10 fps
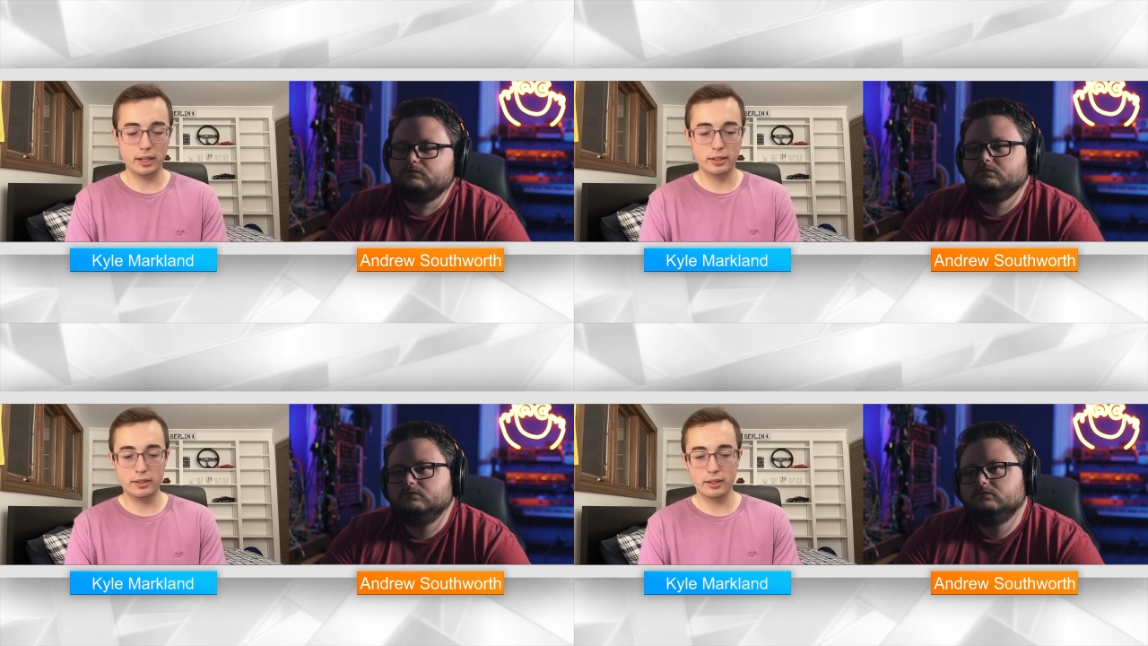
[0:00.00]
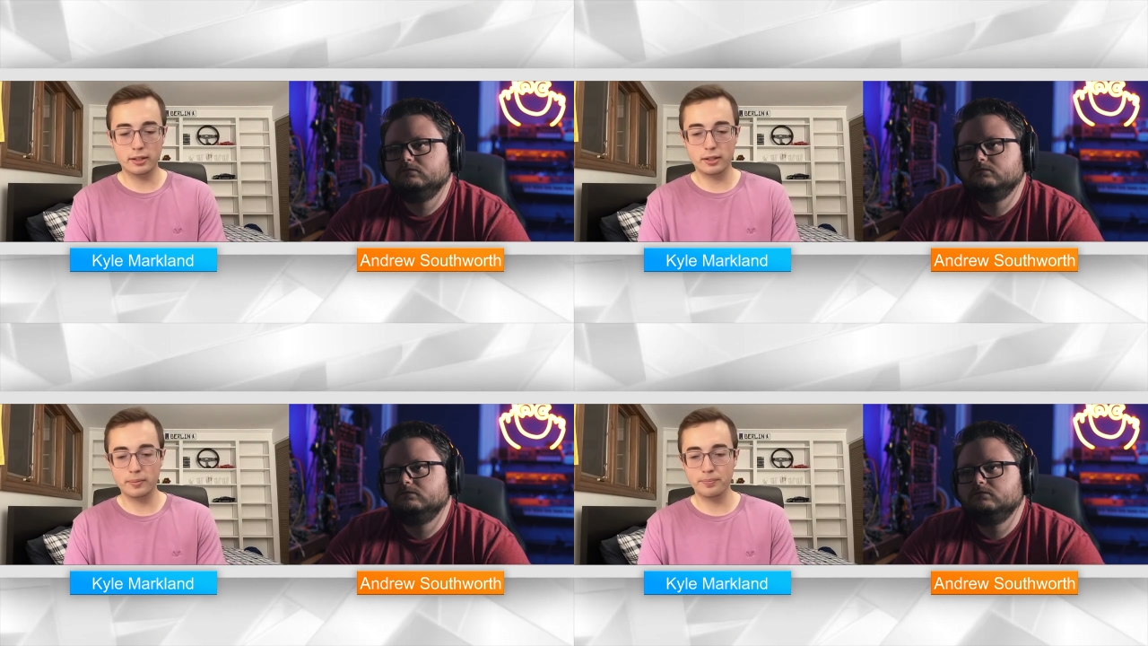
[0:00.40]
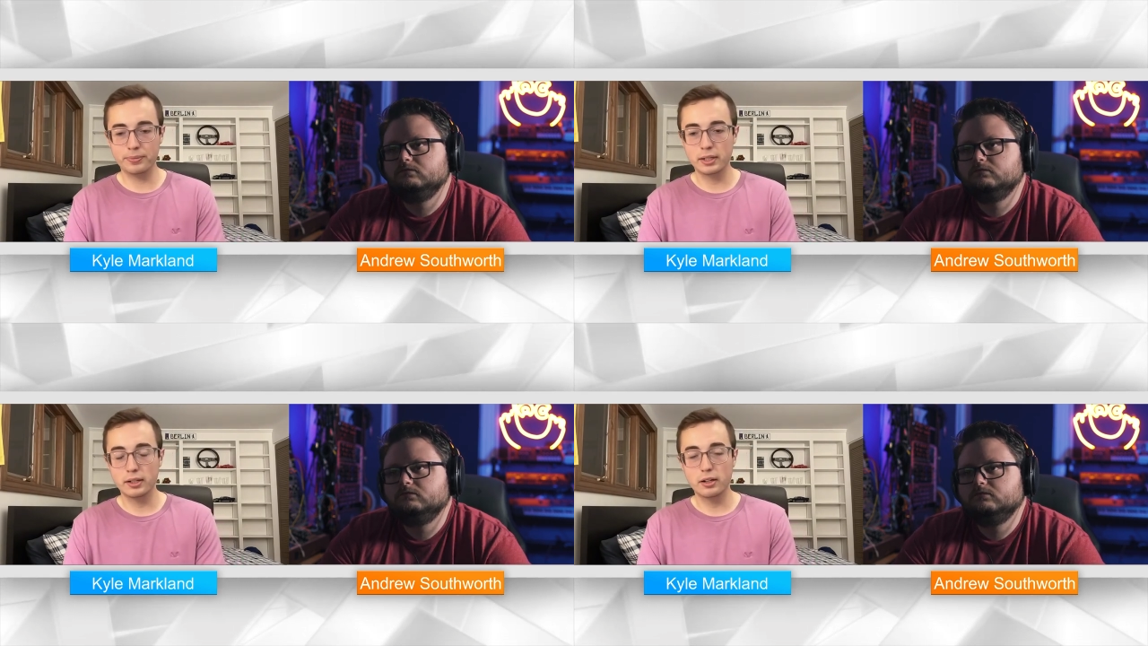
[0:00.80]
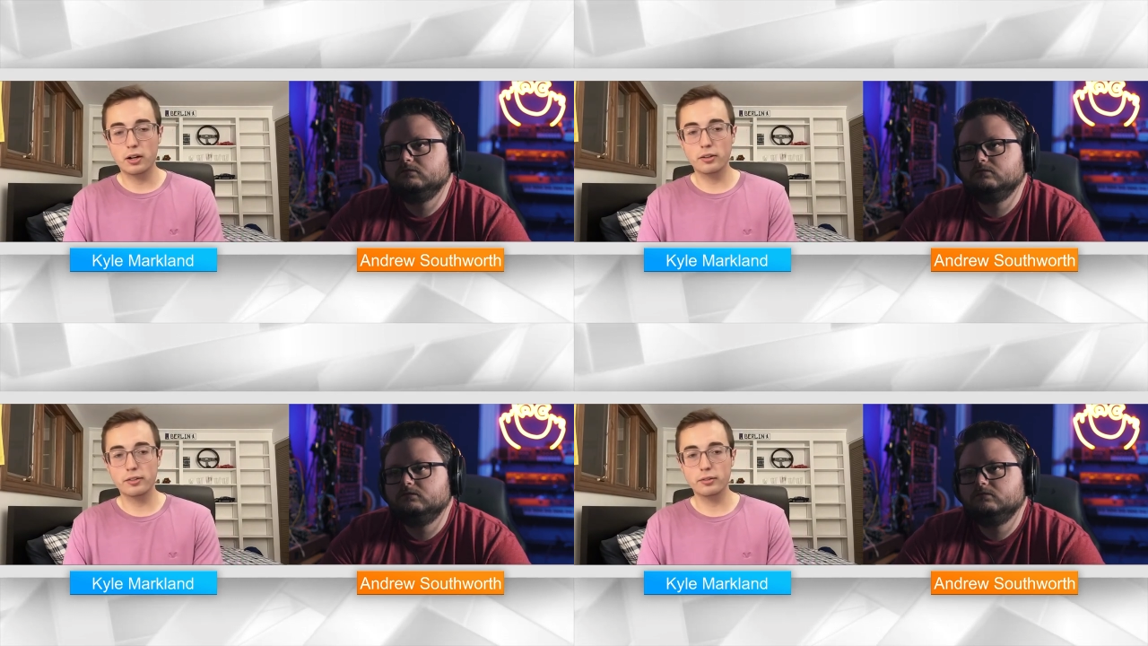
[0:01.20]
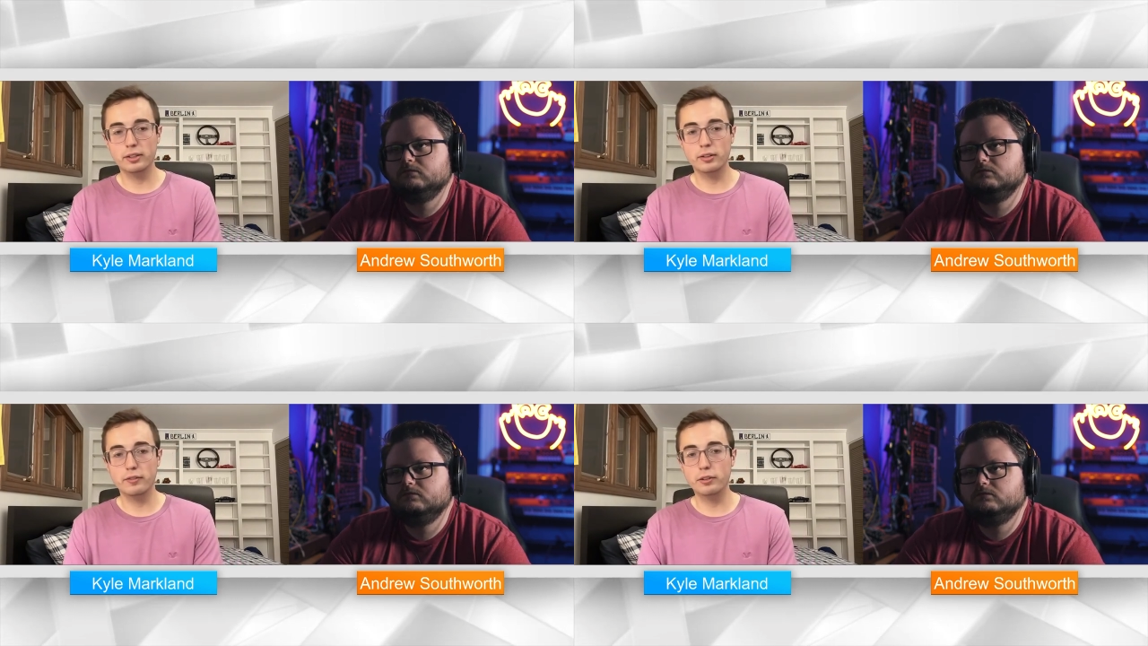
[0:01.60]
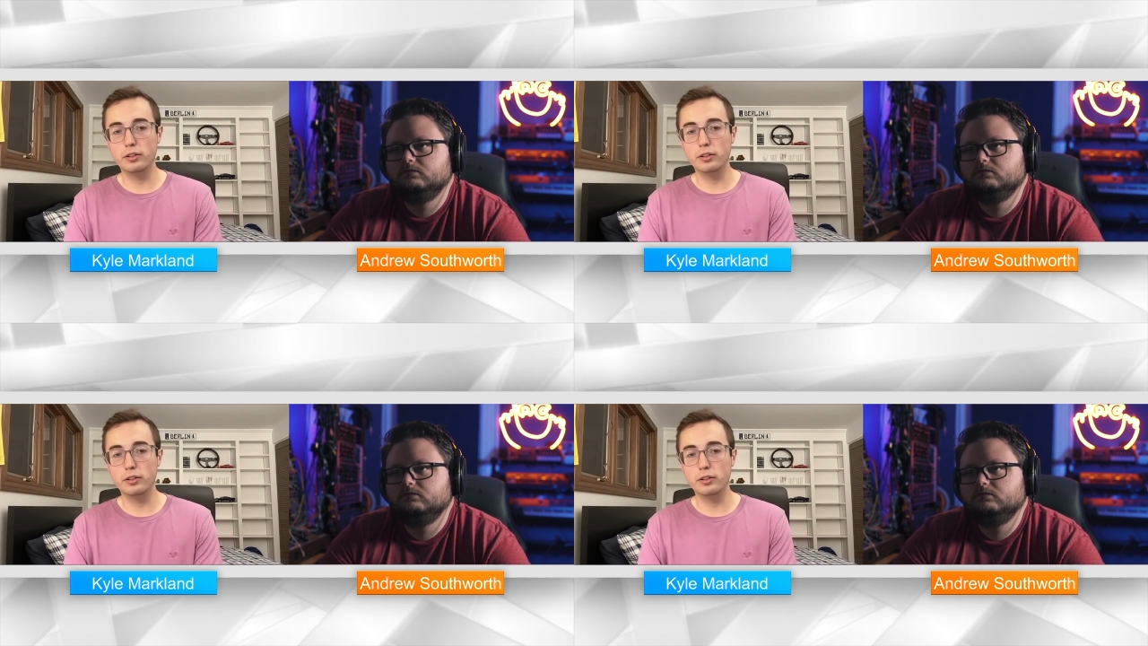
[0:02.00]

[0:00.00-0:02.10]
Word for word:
Speaker 1: and um, also, you know,